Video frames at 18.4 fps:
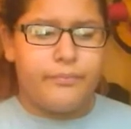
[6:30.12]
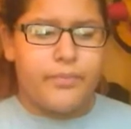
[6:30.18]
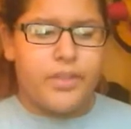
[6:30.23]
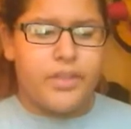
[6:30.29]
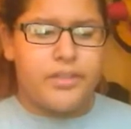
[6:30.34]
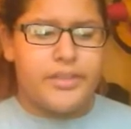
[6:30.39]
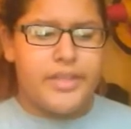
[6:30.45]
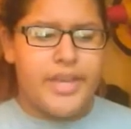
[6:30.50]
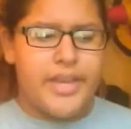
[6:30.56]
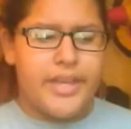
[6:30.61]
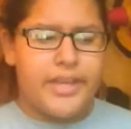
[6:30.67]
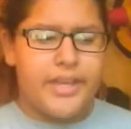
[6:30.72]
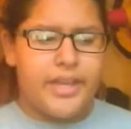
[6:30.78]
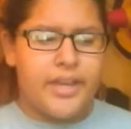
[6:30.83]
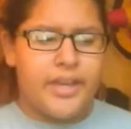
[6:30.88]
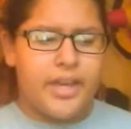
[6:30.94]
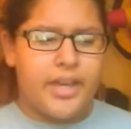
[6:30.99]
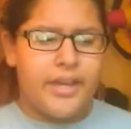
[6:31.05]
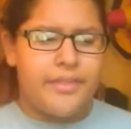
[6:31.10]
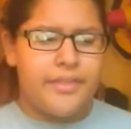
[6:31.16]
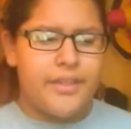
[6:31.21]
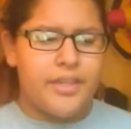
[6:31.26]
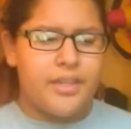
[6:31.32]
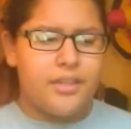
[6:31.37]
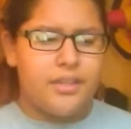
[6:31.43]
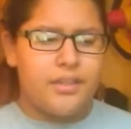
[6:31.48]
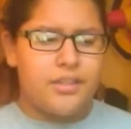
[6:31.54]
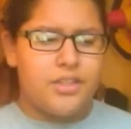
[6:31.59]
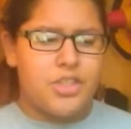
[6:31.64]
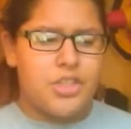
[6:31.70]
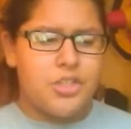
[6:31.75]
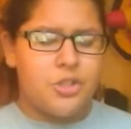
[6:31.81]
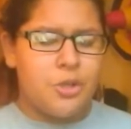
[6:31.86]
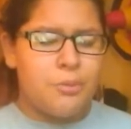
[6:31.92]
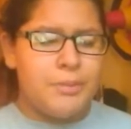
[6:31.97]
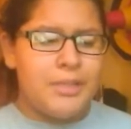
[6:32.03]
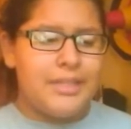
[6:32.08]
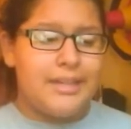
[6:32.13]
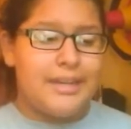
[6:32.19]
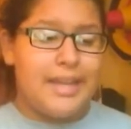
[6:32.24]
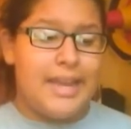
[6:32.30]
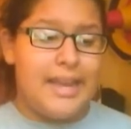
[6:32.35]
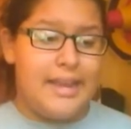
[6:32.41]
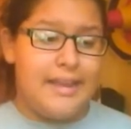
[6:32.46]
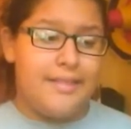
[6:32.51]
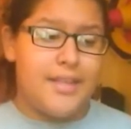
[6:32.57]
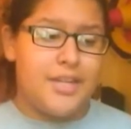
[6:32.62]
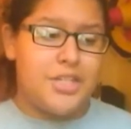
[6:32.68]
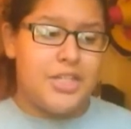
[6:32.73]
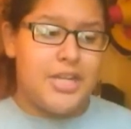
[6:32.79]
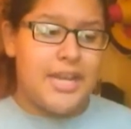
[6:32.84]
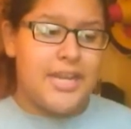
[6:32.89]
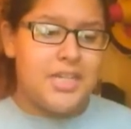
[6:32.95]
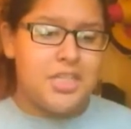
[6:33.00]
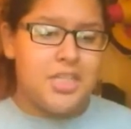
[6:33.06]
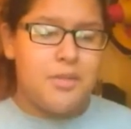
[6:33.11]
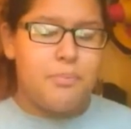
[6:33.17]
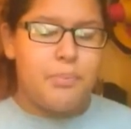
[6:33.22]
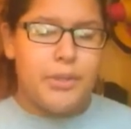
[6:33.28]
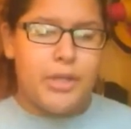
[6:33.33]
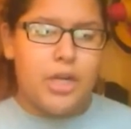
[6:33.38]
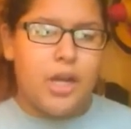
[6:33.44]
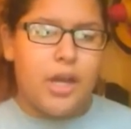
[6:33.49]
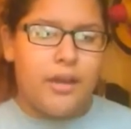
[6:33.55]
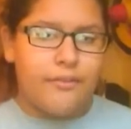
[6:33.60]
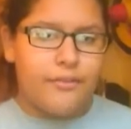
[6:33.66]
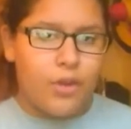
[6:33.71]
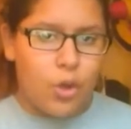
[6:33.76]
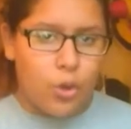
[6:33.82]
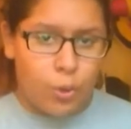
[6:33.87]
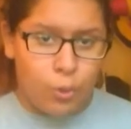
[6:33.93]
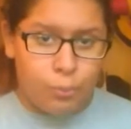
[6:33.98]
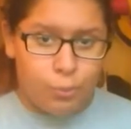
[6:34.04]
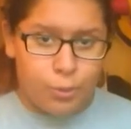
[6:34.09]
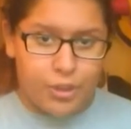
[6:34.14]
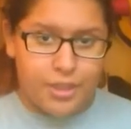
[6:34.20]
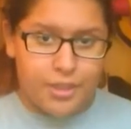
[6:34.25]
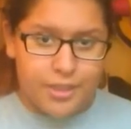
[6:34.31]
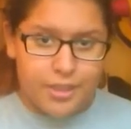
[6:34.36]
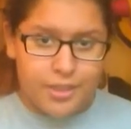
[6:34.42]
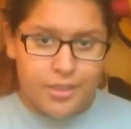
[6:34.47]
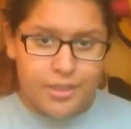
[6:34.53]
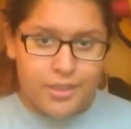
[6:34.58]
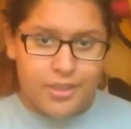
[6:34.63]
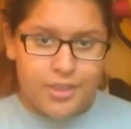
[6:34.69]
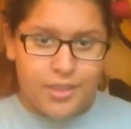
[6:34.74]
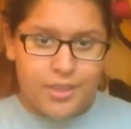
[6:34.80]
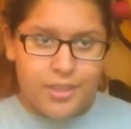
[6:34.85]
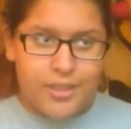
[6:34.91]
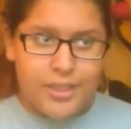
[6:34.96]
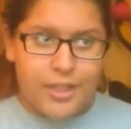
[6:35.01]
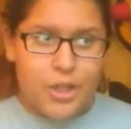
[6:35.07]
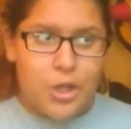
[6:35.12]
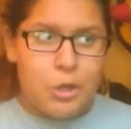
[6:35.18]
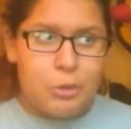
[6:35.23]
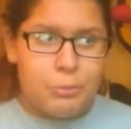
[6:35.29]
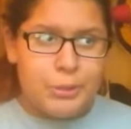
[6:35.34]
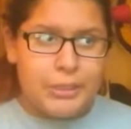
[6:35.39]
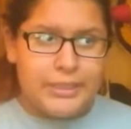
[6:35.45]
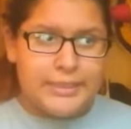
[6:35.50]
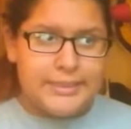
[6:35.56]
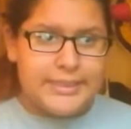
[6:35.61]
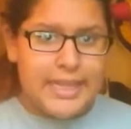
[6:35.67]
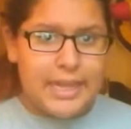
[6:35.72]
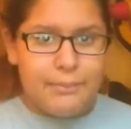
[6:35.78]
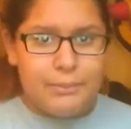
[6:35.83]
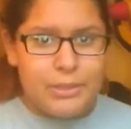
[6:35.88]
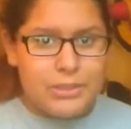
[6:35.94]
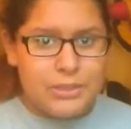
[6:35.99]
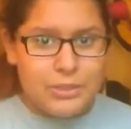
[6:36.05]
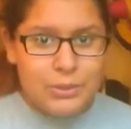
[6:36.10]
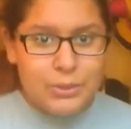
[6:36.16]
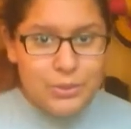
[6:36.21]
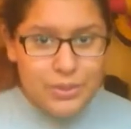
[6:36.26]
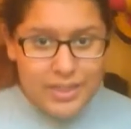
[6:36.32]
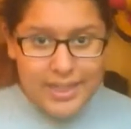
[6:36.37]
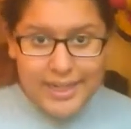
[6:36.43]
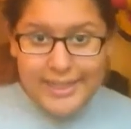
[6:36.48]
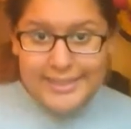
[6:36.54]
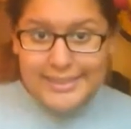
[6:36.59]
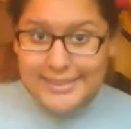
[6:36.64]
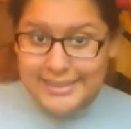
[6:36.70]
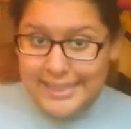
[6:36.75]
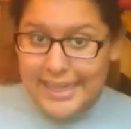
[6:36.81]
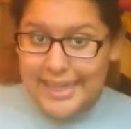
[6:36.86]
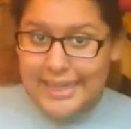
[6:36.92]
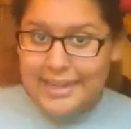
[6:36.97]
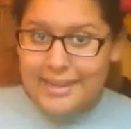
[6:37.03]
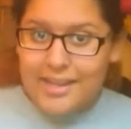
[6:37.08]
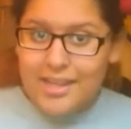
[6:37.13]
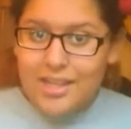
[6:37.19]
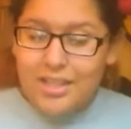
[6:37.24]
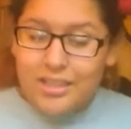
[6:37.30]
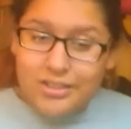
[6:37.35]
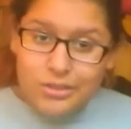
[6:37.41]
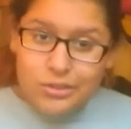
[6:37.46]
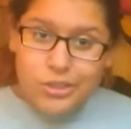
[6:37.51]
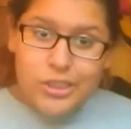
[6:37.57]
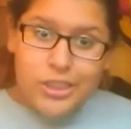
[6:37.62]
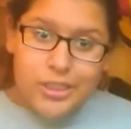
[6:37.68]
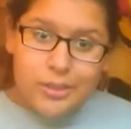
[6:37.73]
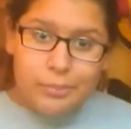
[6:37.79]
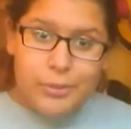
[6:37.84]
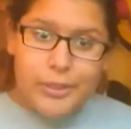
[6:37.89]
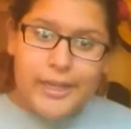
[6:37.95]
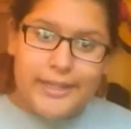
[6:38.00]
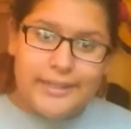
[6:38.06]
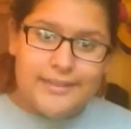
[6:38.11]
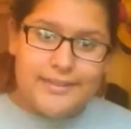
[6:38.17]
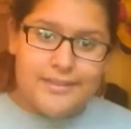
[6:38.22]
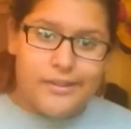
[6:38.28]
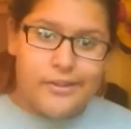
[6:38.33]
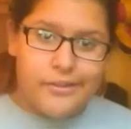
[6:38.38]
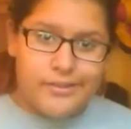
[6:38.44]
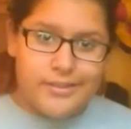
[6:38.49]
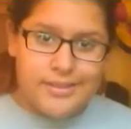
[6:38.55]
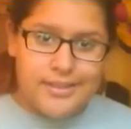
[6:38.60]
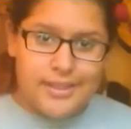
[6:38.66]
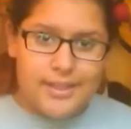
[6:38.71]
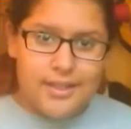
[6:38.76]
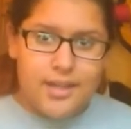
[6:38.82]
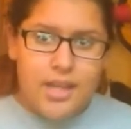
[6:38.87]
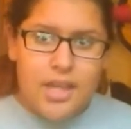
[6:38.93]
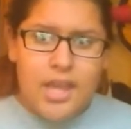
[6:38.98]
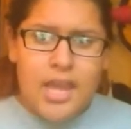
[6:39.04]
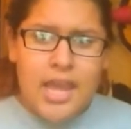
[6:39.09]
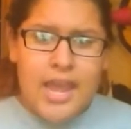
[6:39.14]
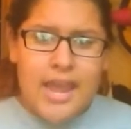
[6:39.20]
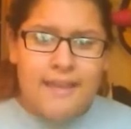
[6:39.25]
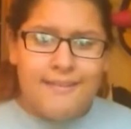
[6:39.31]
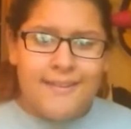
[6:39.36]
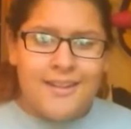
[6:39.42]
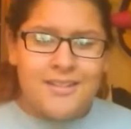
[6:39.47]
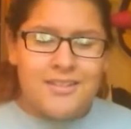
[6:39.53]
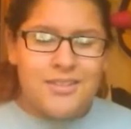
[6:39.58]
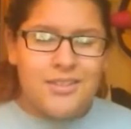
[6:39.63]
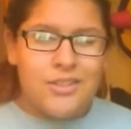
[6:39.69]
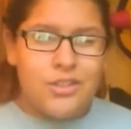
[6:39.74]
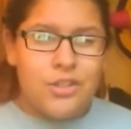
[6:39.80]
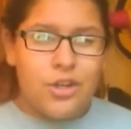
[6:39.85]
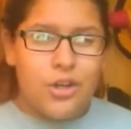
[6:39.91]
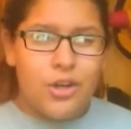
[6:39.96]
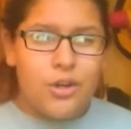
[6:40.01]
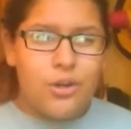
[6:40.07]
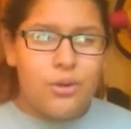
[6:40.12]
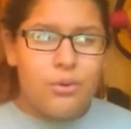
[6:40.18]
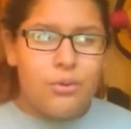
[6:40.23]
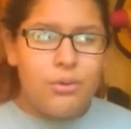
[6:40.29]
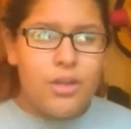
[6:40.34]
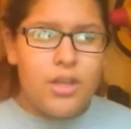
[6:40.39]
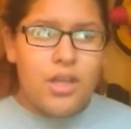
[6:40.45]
like, I think she told me today that she actually put off homework, like homework assignments due the next day, so she could practice Allstate. And then to go